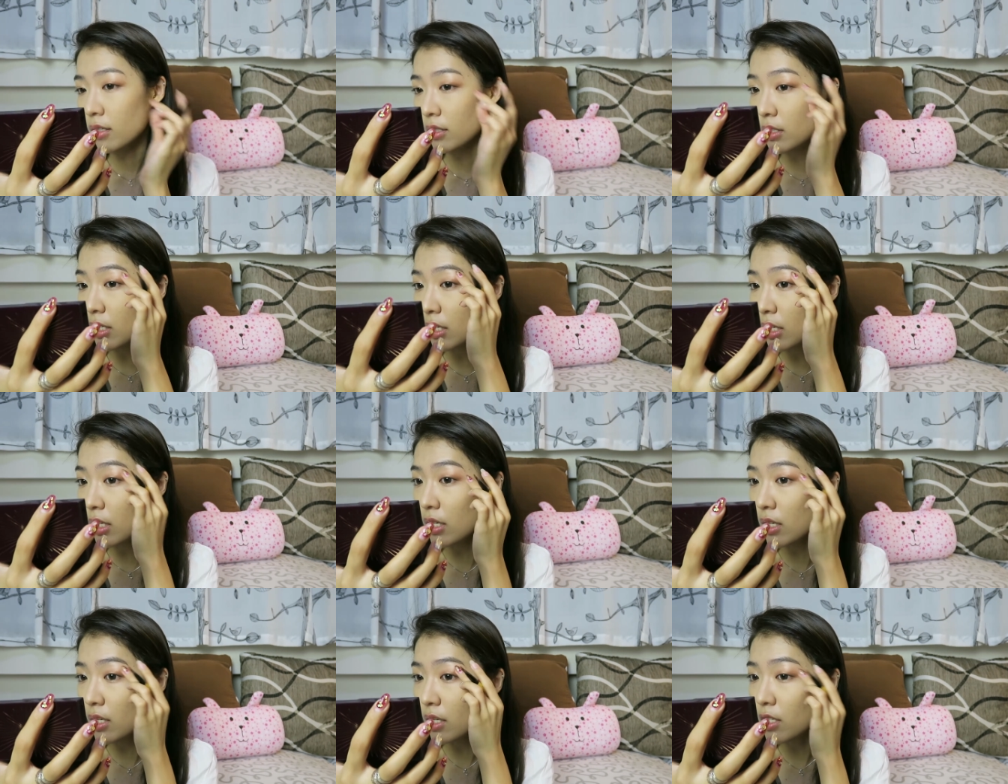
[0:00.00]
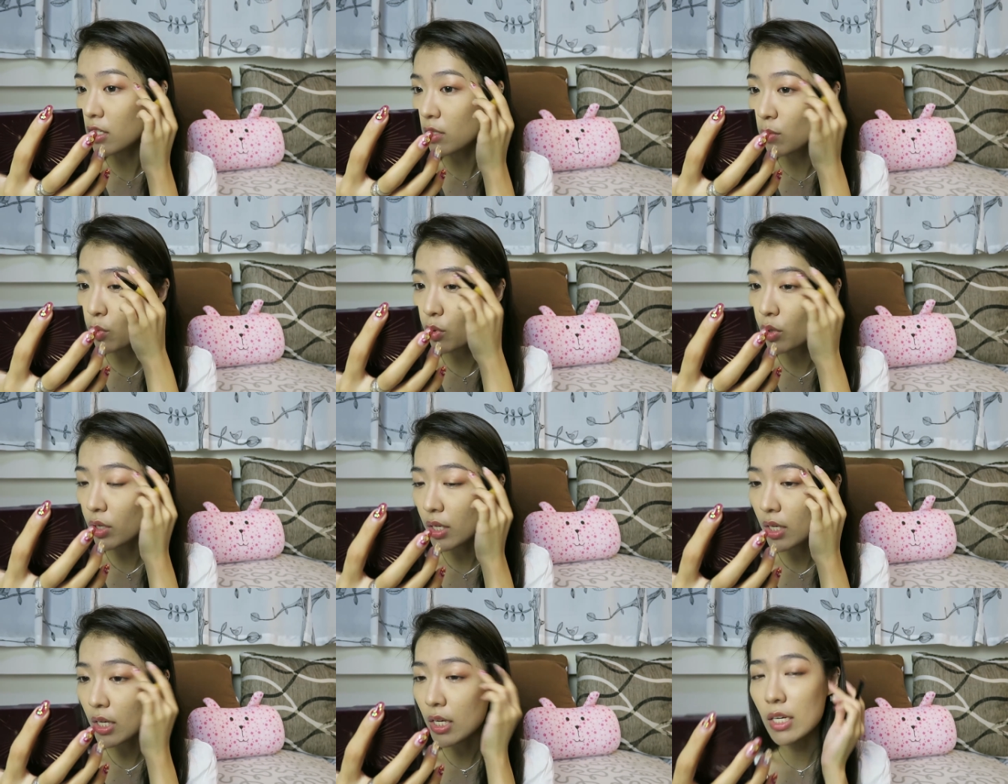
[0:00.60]
the
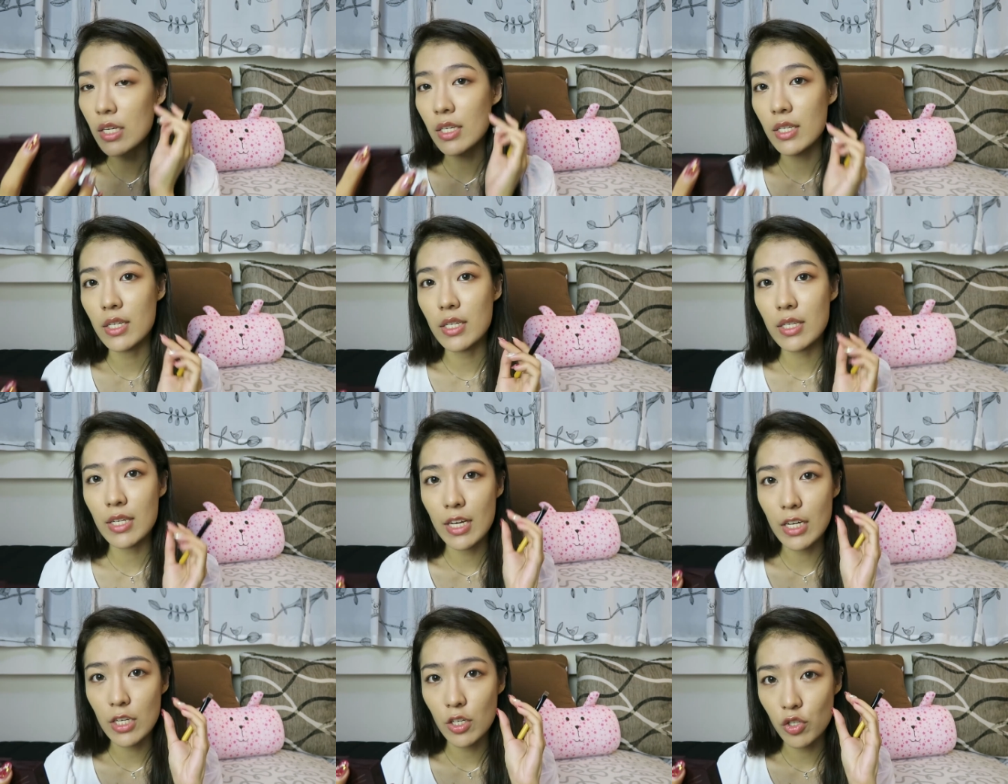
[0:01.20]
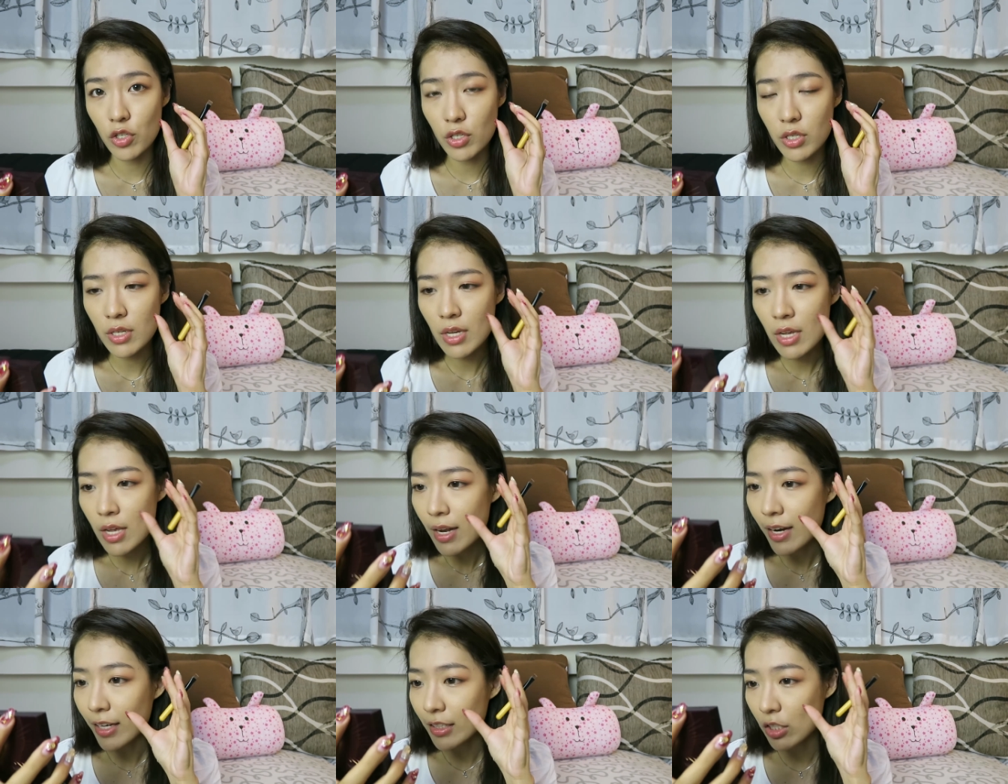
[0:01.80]
smokiness and the
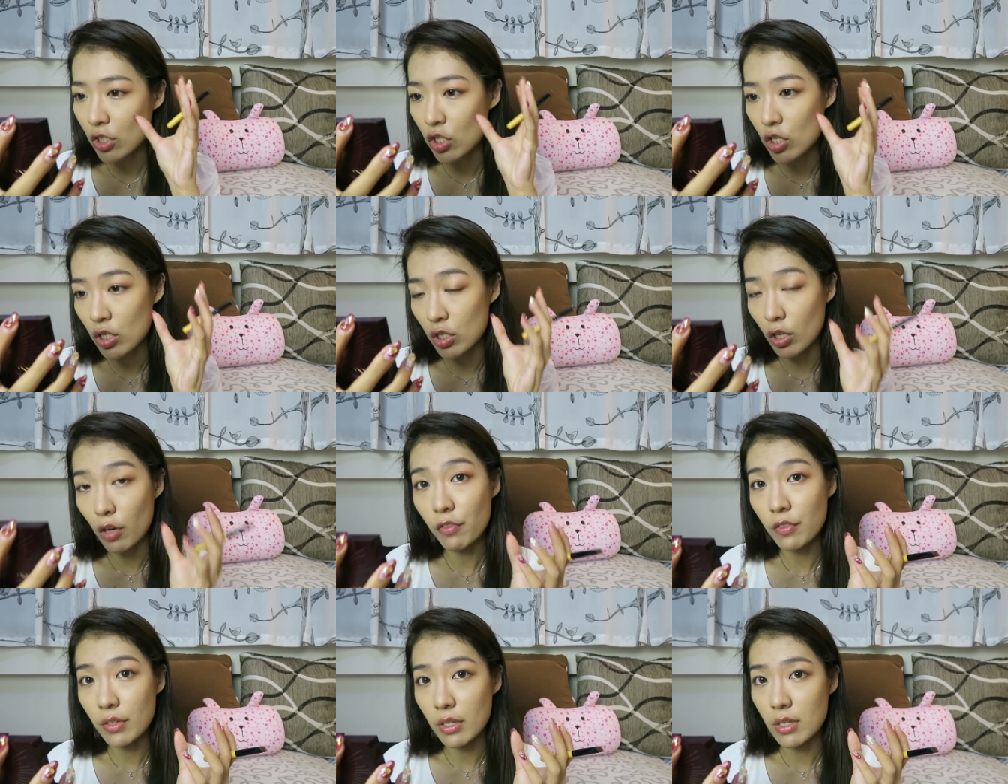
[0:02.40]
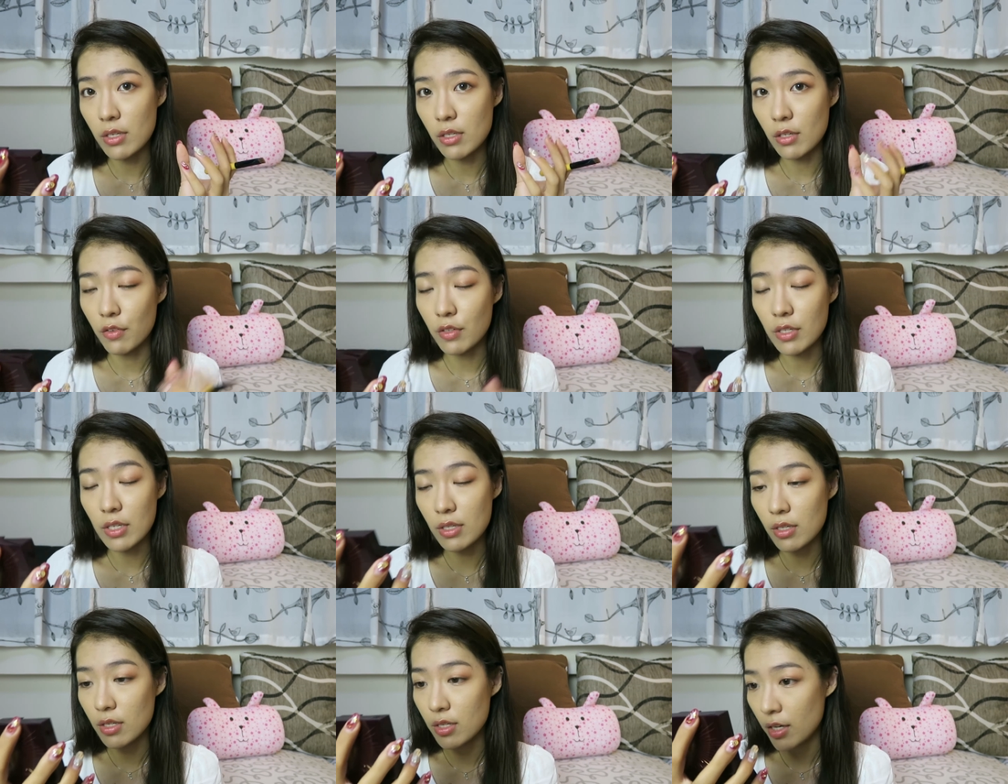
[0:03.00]
softness of
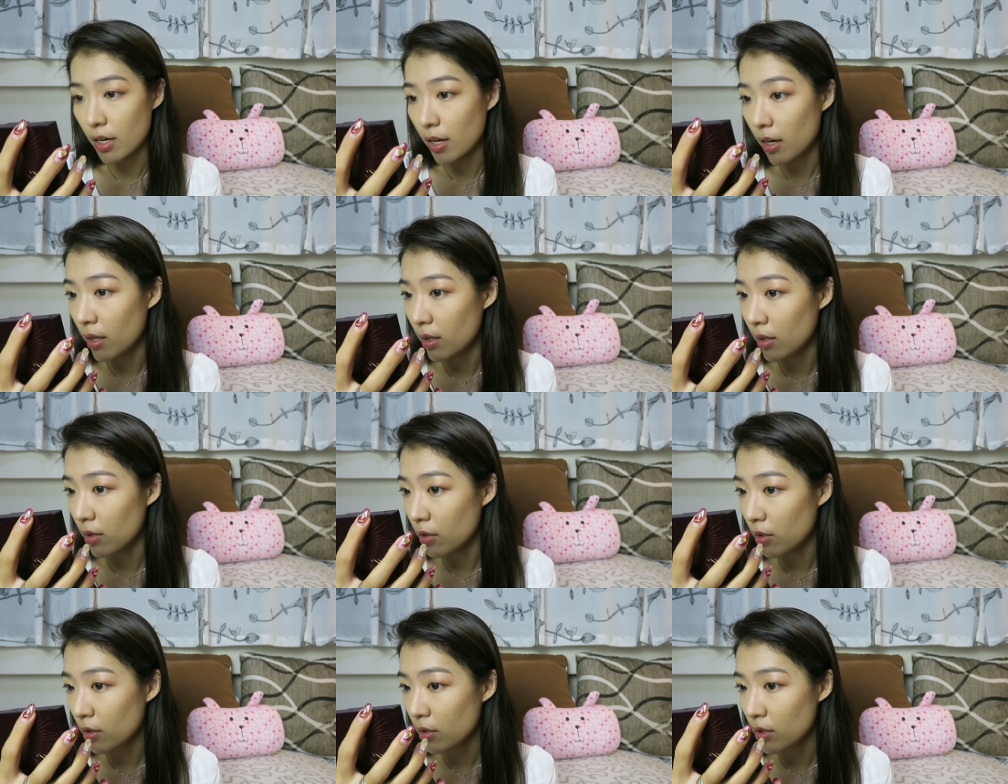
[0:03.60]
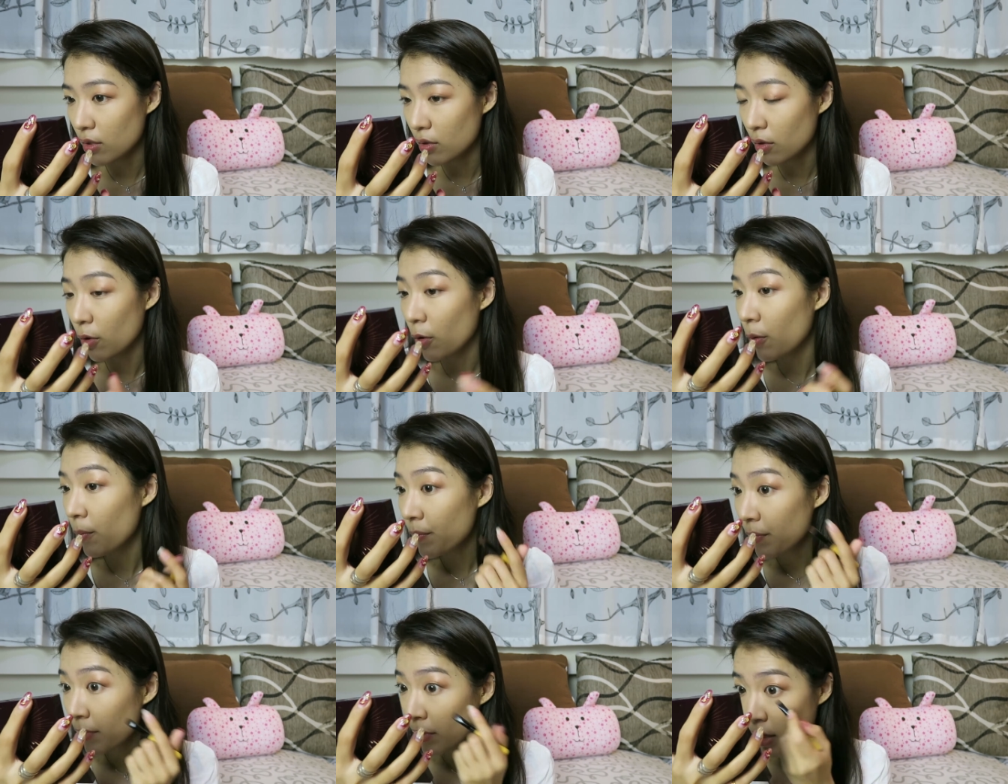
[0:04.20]
this entire look.
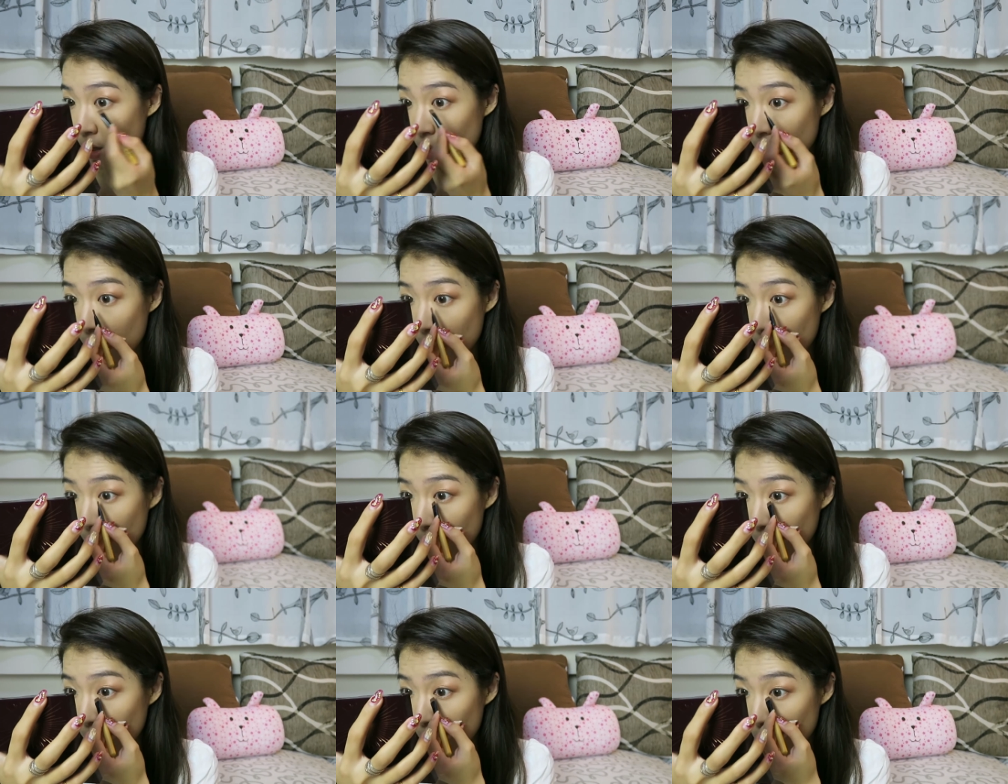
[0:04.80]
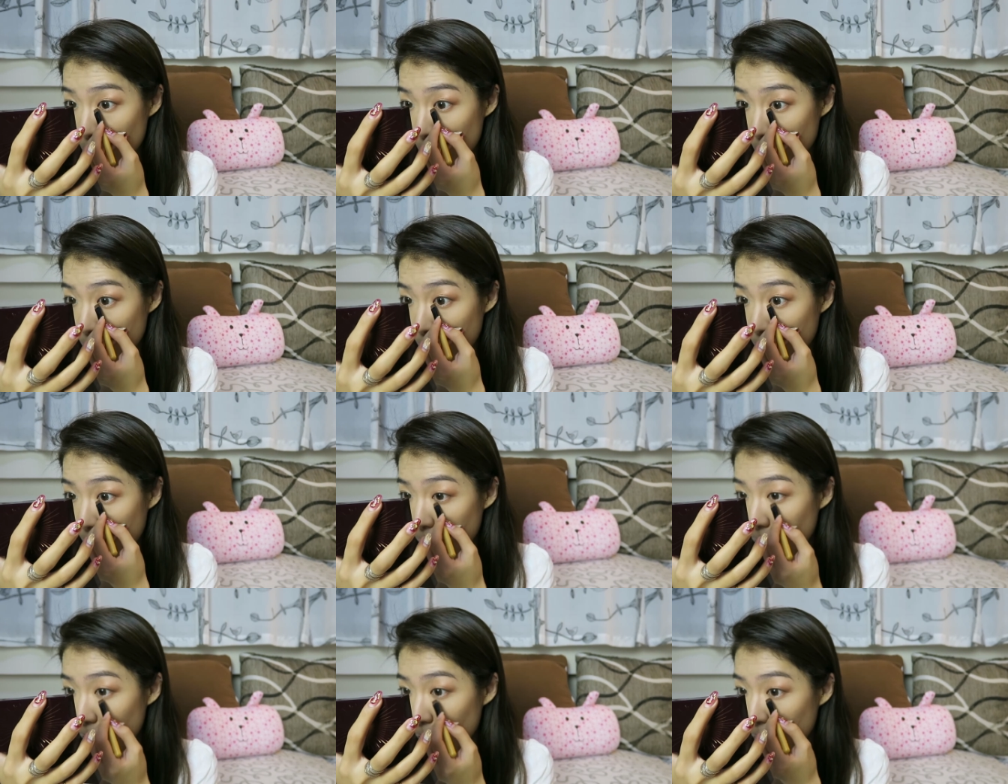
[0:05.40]
So I'm not
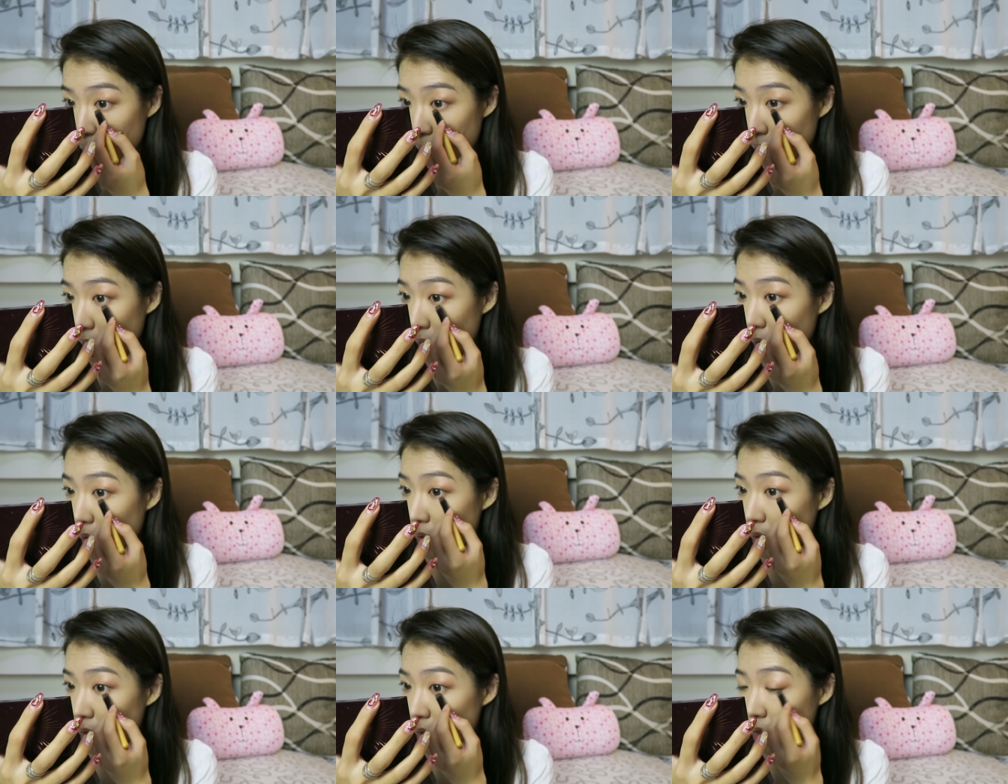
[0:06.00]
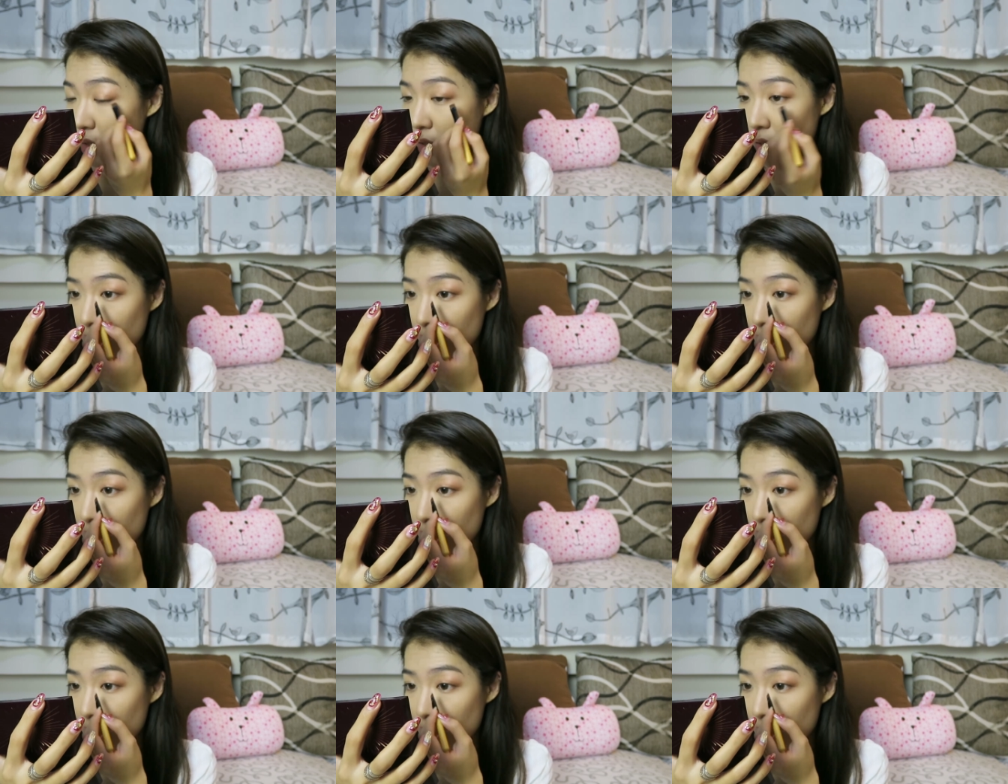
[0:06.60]
sure. Up to you guys.